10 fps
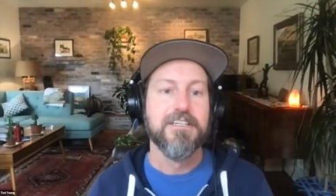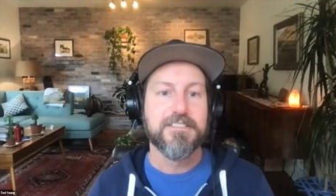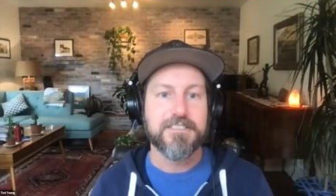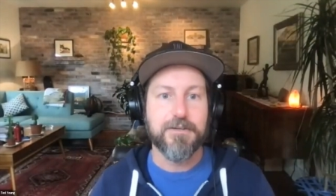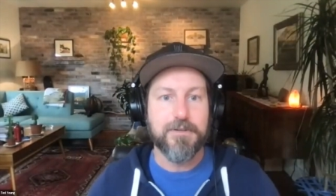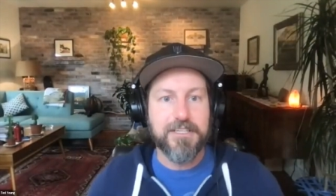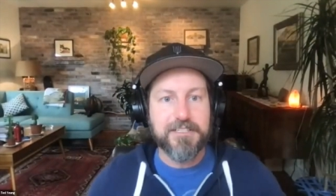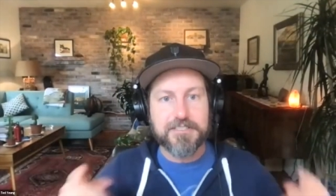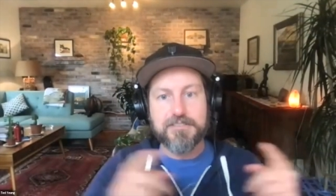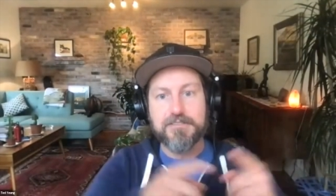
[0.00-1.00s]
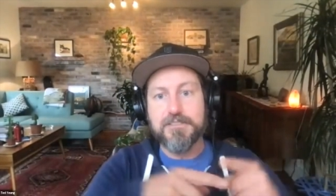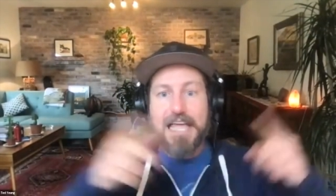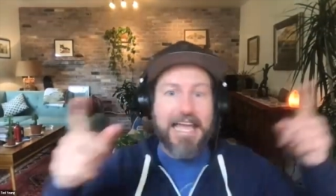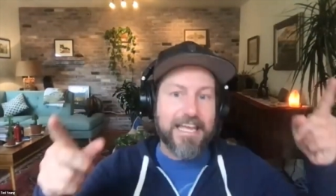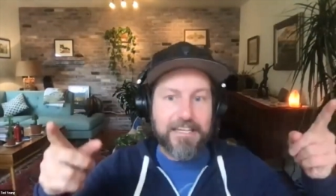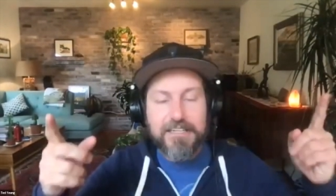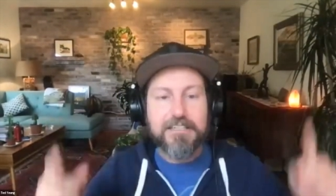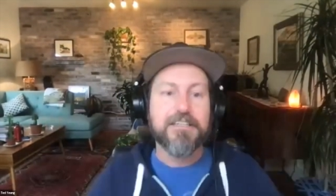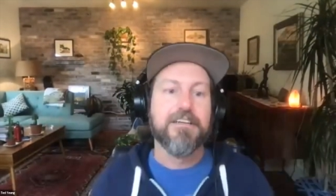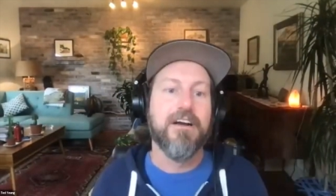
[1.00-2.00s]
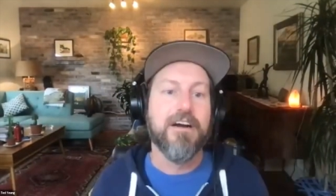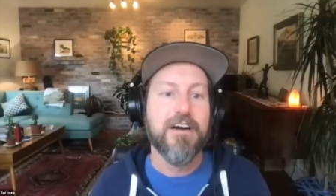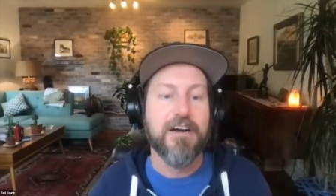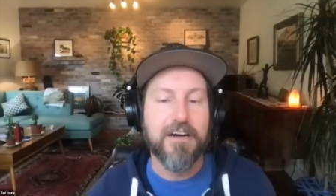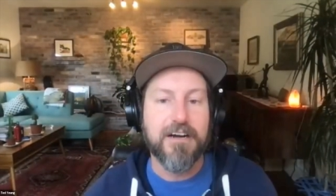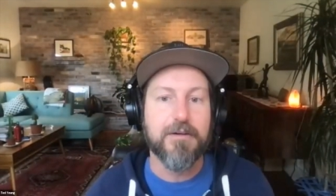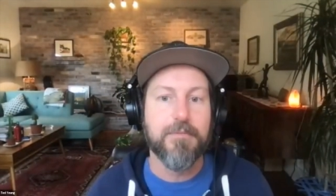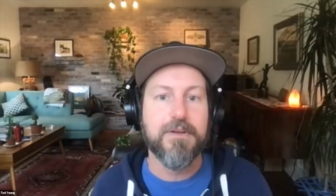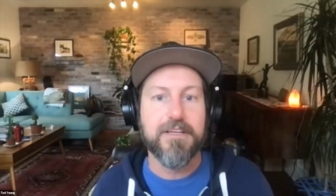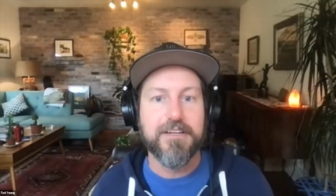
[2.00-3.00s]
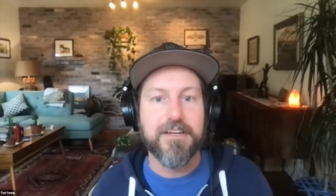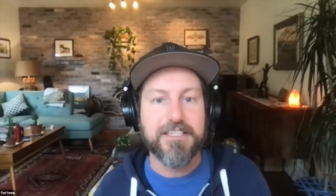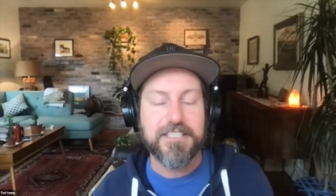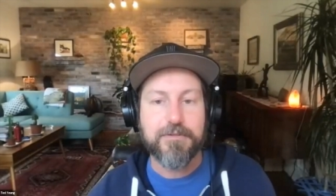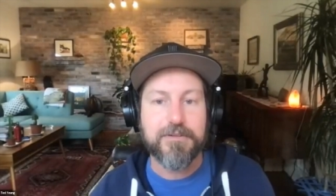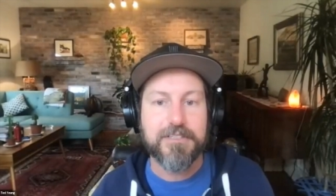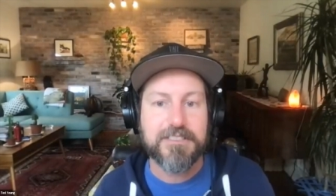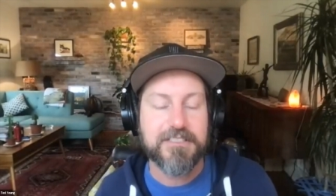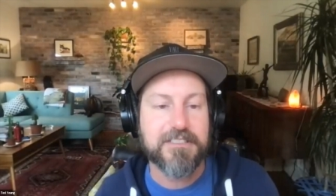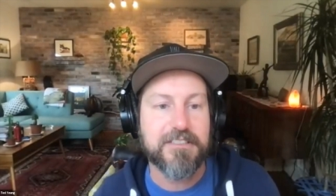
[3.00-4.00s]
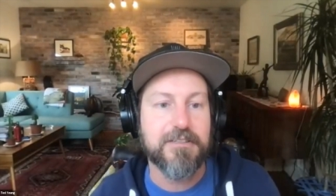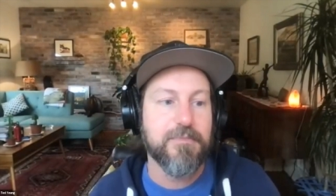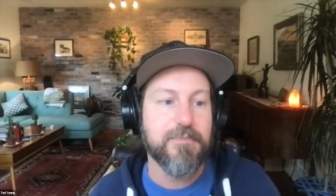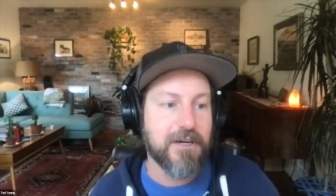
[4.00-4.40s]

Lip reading: So each leg in an asynchronous system